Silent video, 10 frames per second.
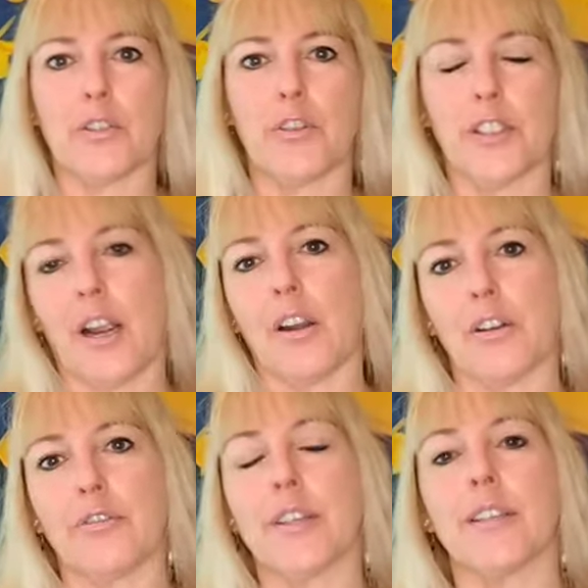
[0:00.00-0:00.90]

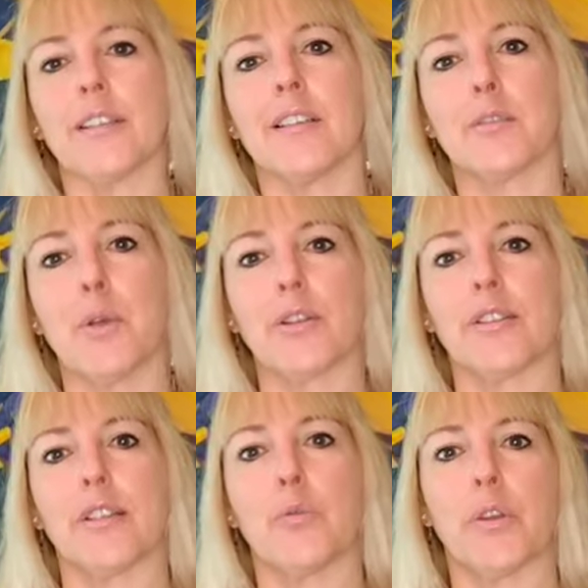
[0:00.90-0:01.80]
photography is
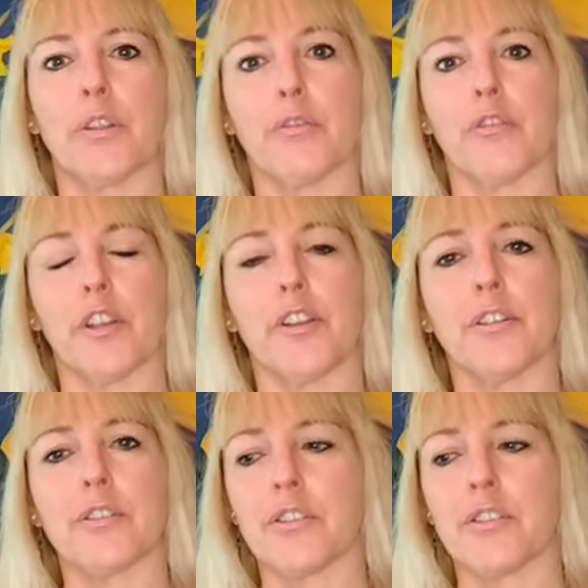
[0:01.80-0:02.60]
mostly with the figure.